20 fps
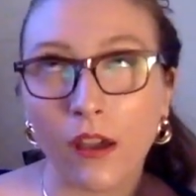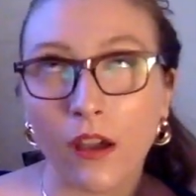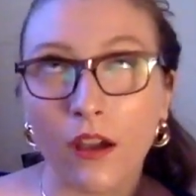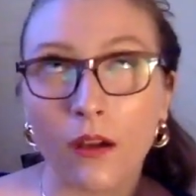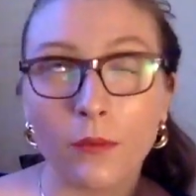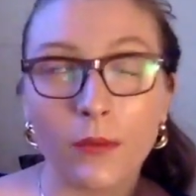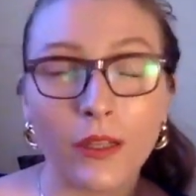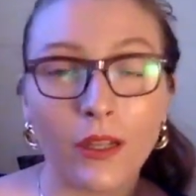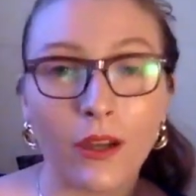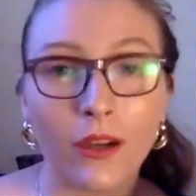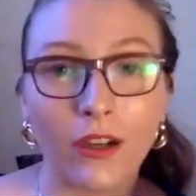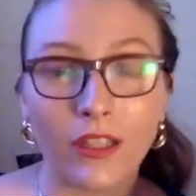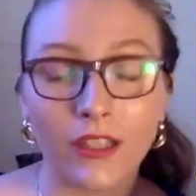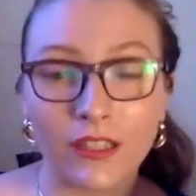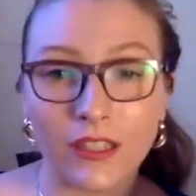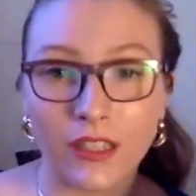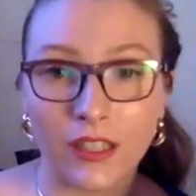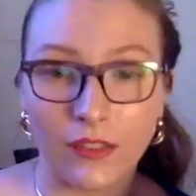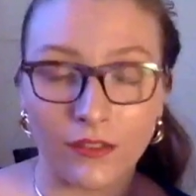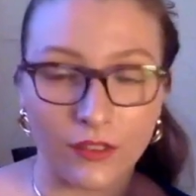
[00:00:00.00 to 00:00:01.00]
Oh my god,
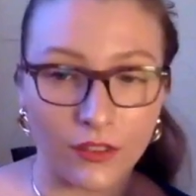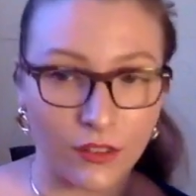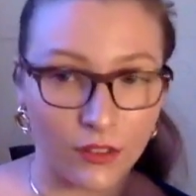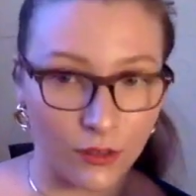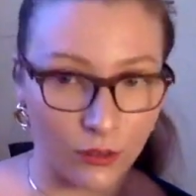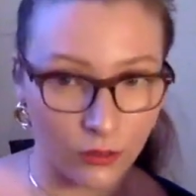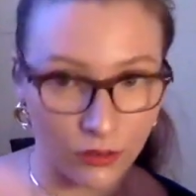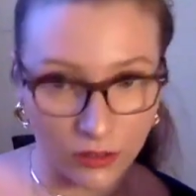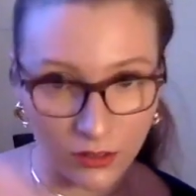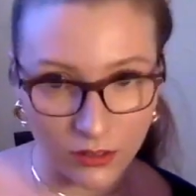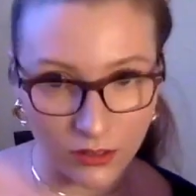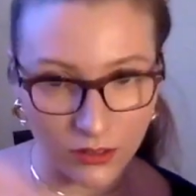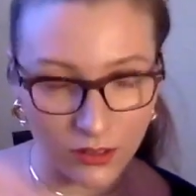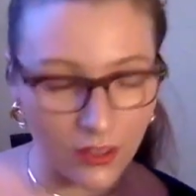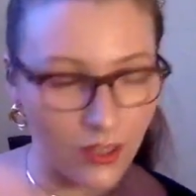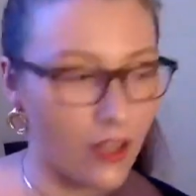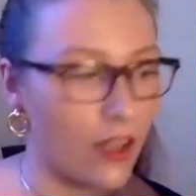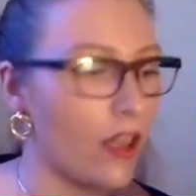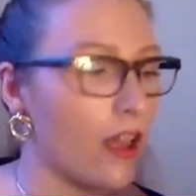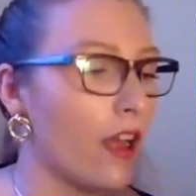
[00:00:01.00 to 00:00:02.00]
is it ever so good?
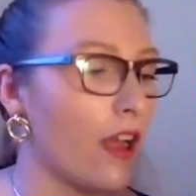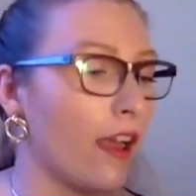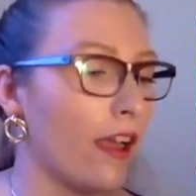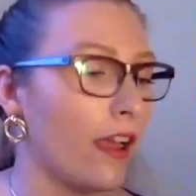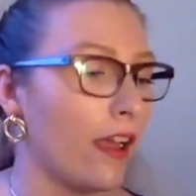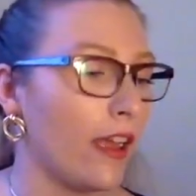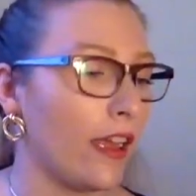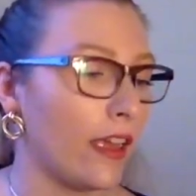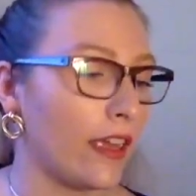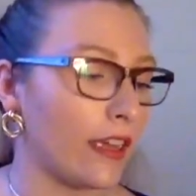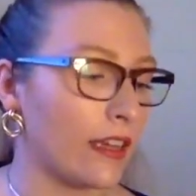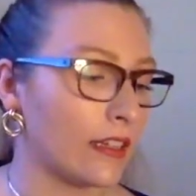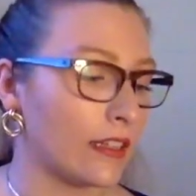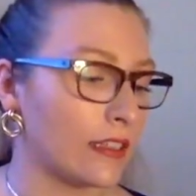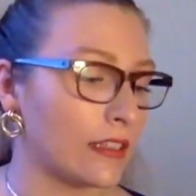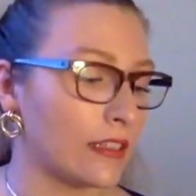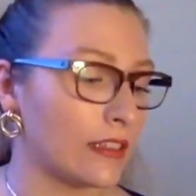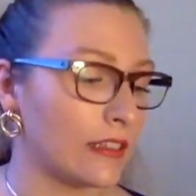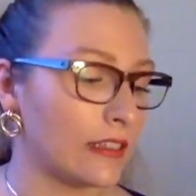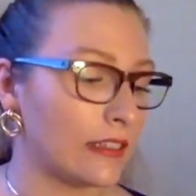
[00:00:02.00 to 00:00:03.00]

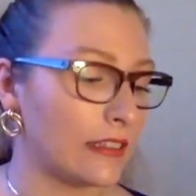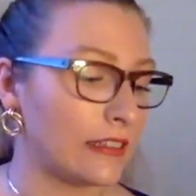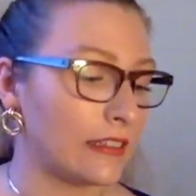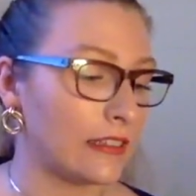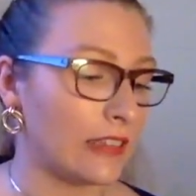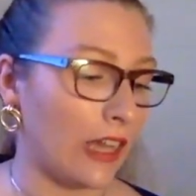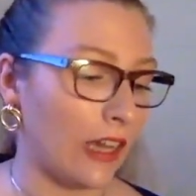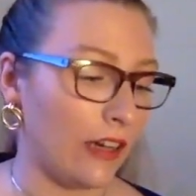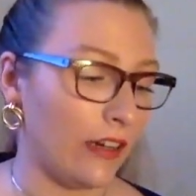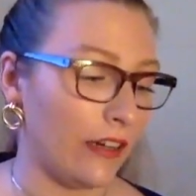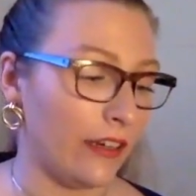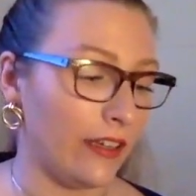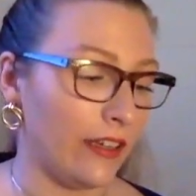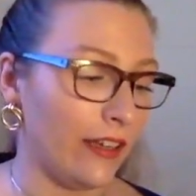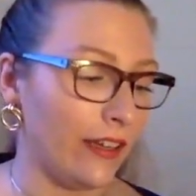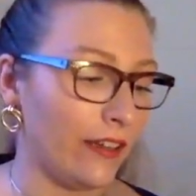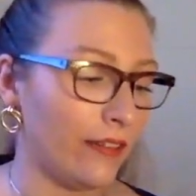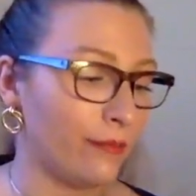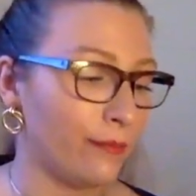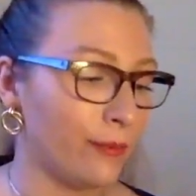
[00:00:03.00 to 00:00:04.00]
And I
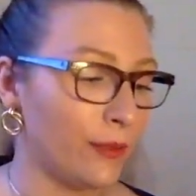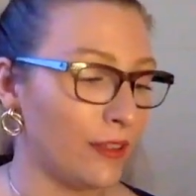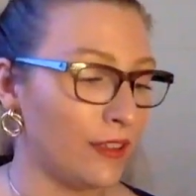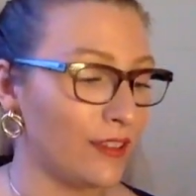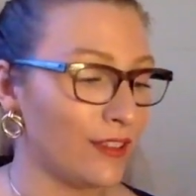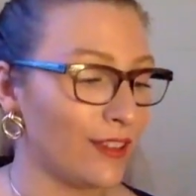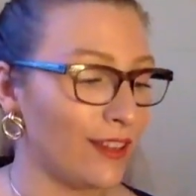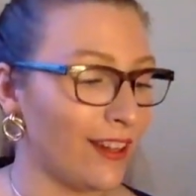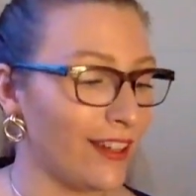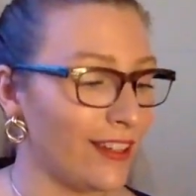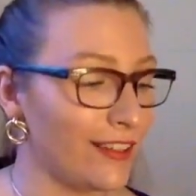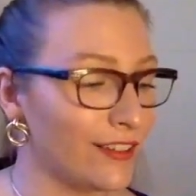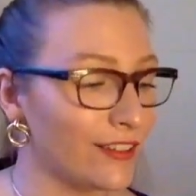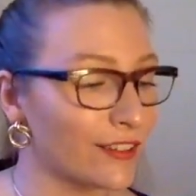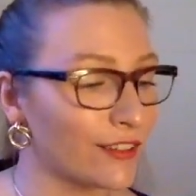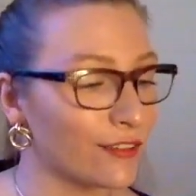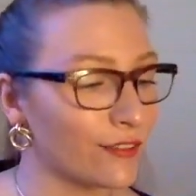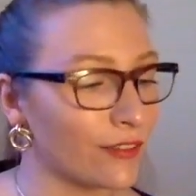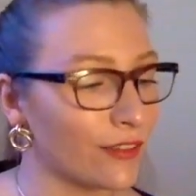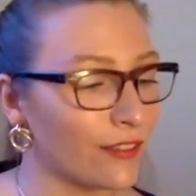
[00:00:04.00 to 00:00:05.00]
have been dying
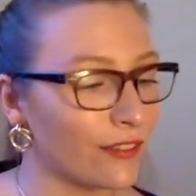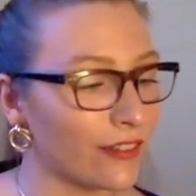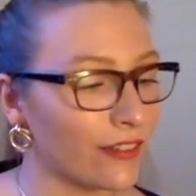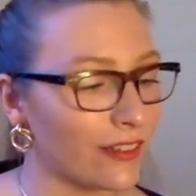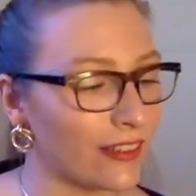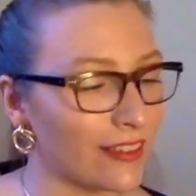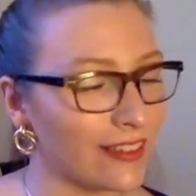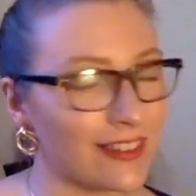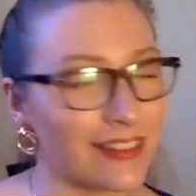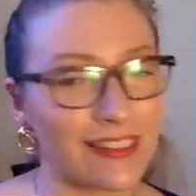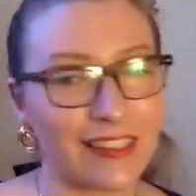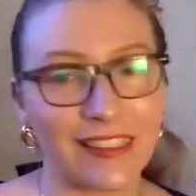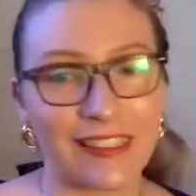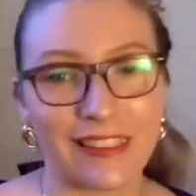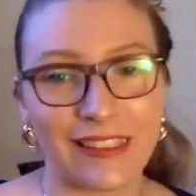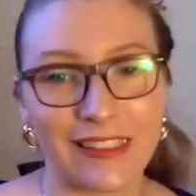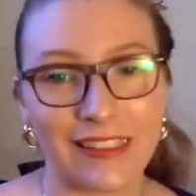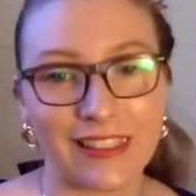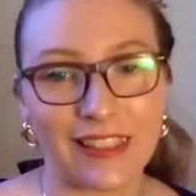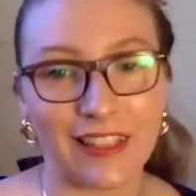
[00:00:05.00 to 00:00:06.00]
to reread it
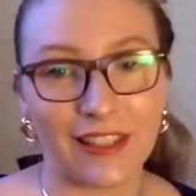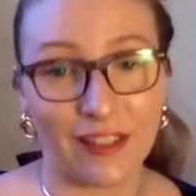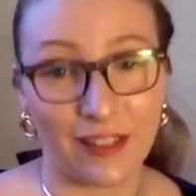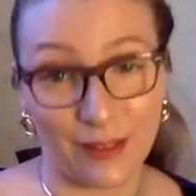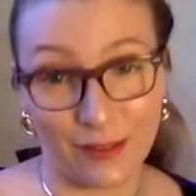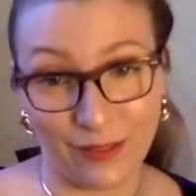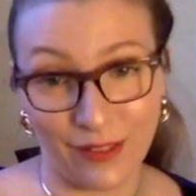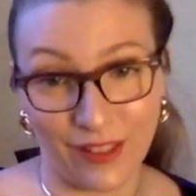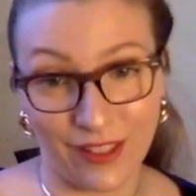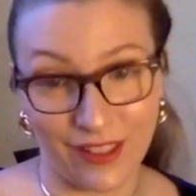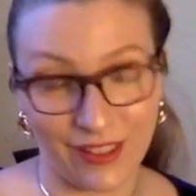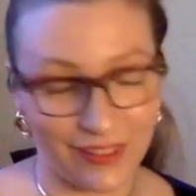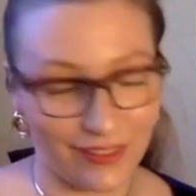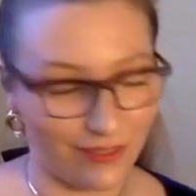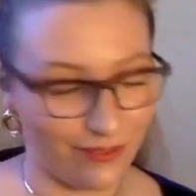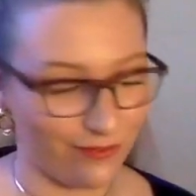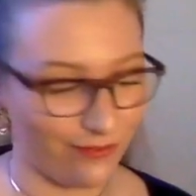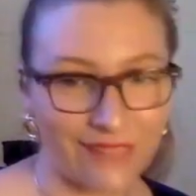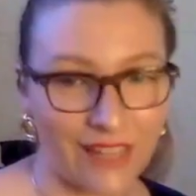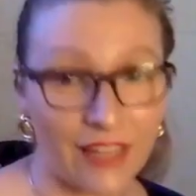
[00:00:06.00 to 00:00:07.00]
since I read it.
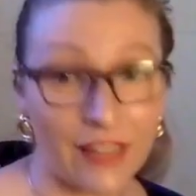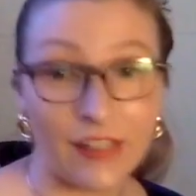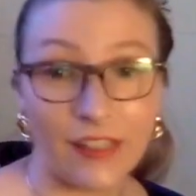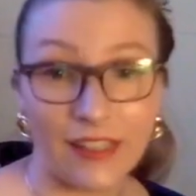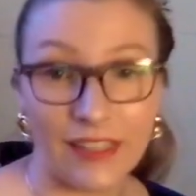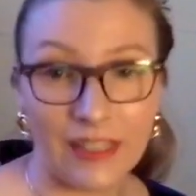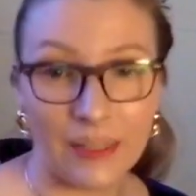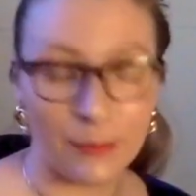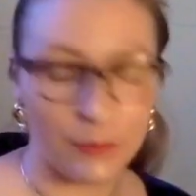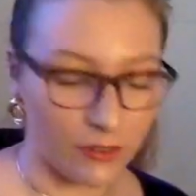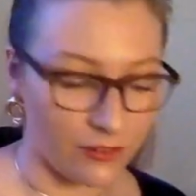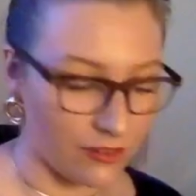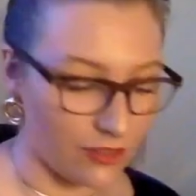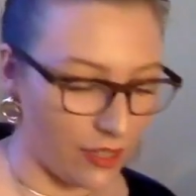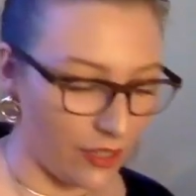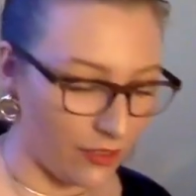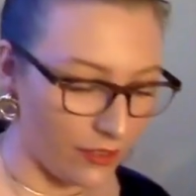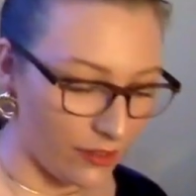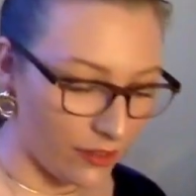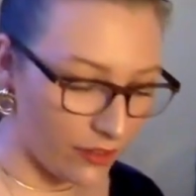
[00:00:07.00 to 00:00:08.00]
Ebooks.
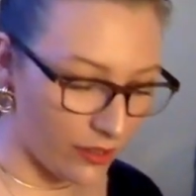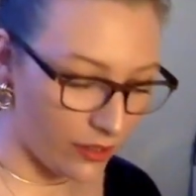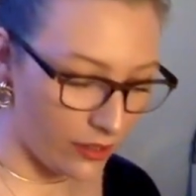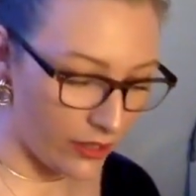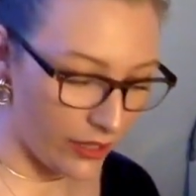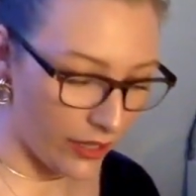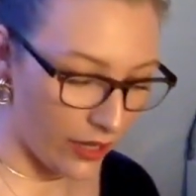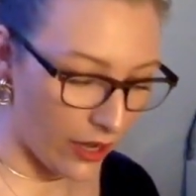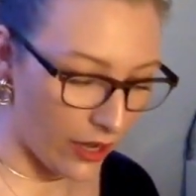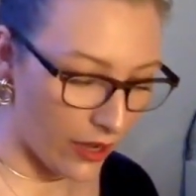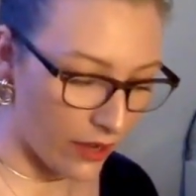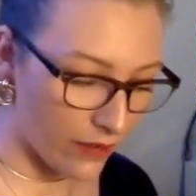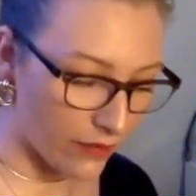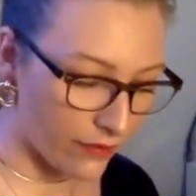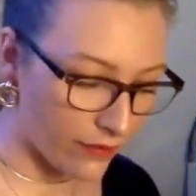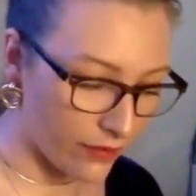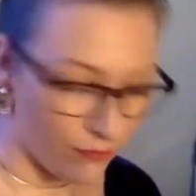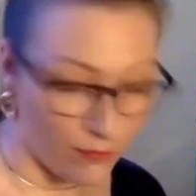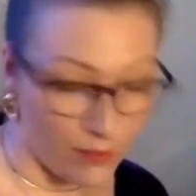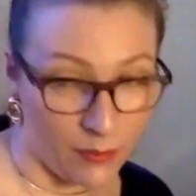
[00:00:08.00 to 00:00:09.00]
I think I
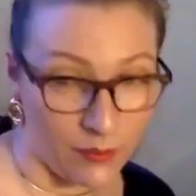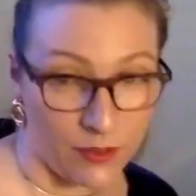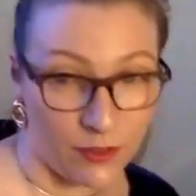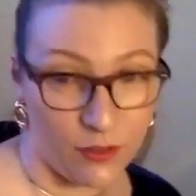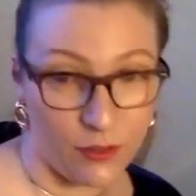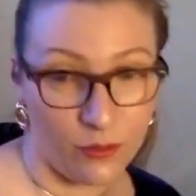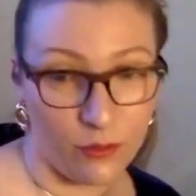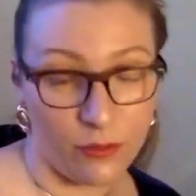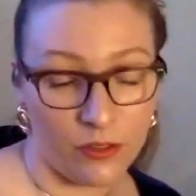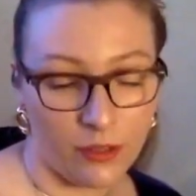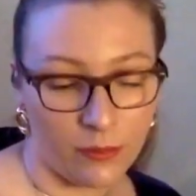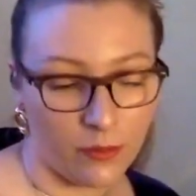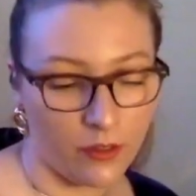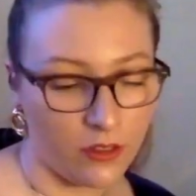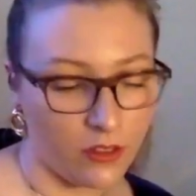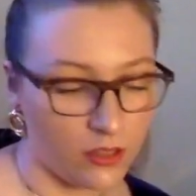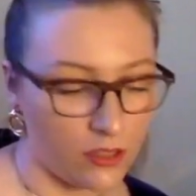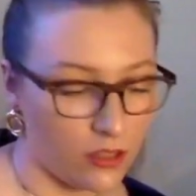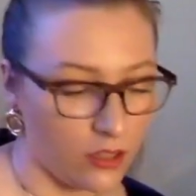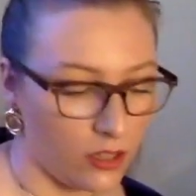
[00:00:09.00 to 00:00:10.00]
have maybe two
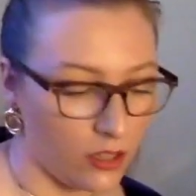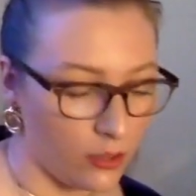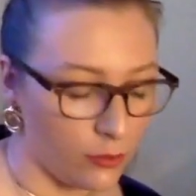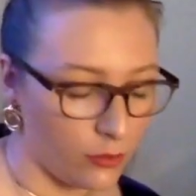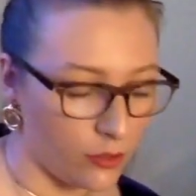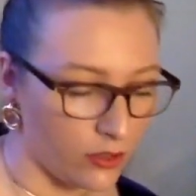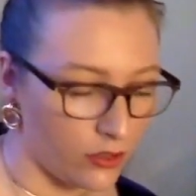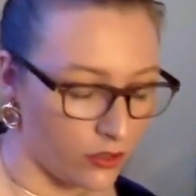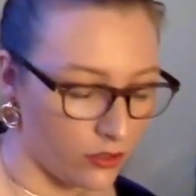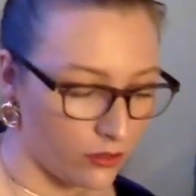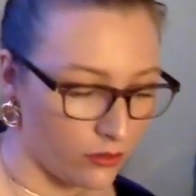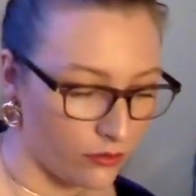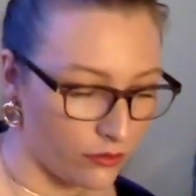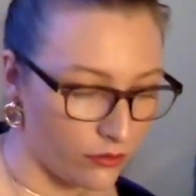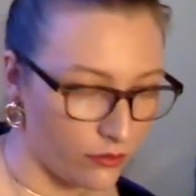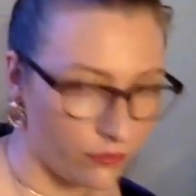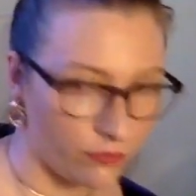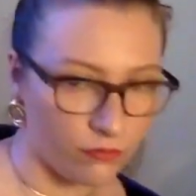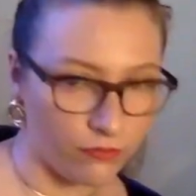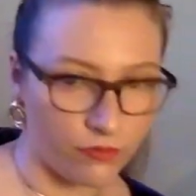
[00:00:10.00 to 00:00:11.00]
ebooks that I want
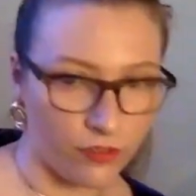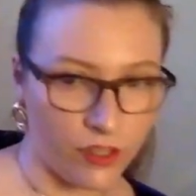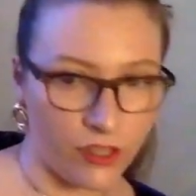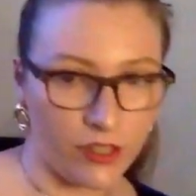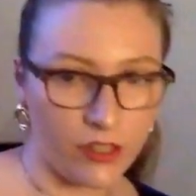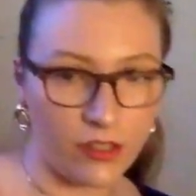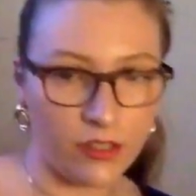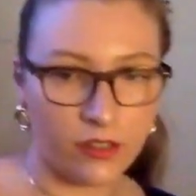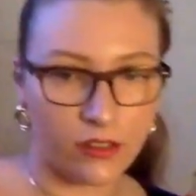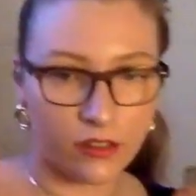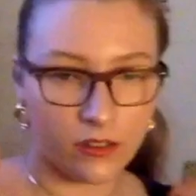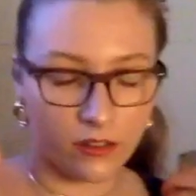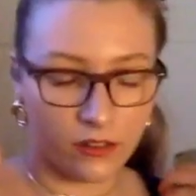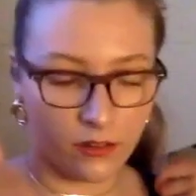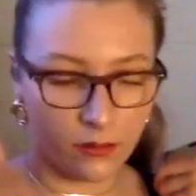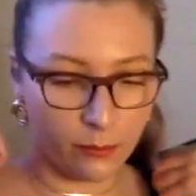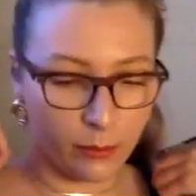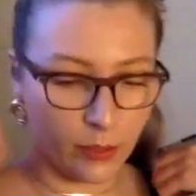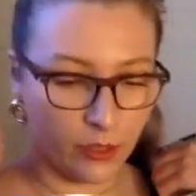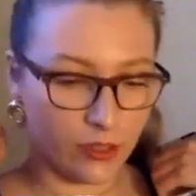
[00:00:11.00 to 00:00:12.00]
to read
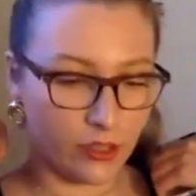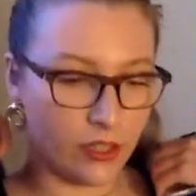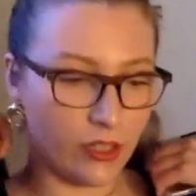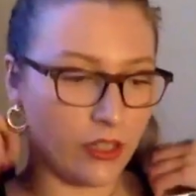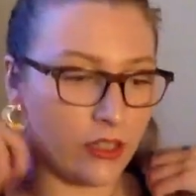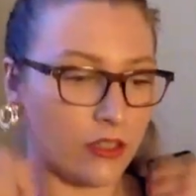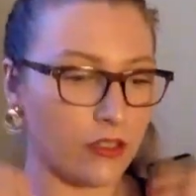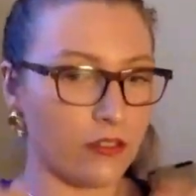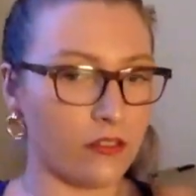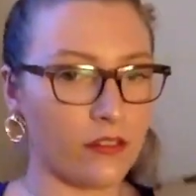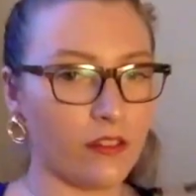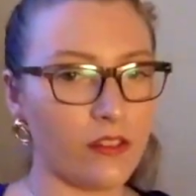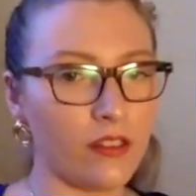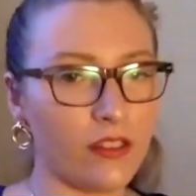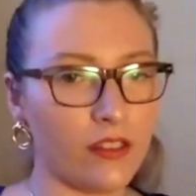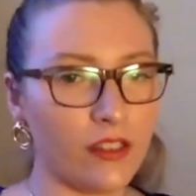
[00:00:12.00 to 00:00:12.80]
by the end of the